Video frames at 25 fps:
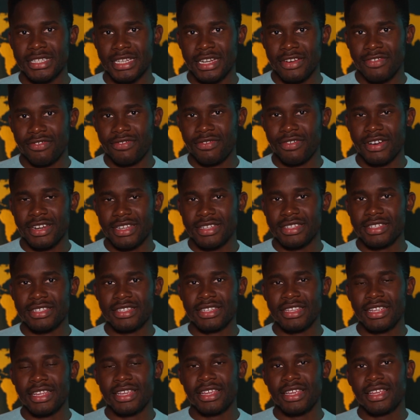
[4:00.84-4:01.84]
and
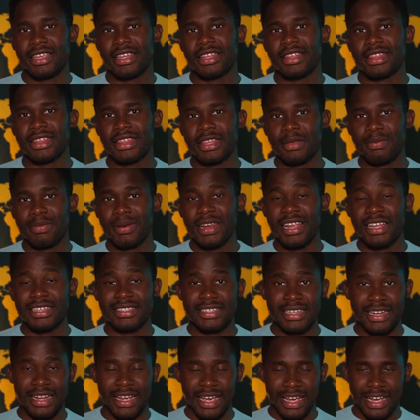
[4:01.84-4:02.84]
friends the plans
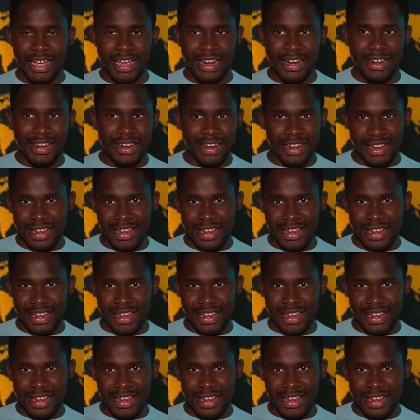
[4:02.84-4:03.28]
that I had.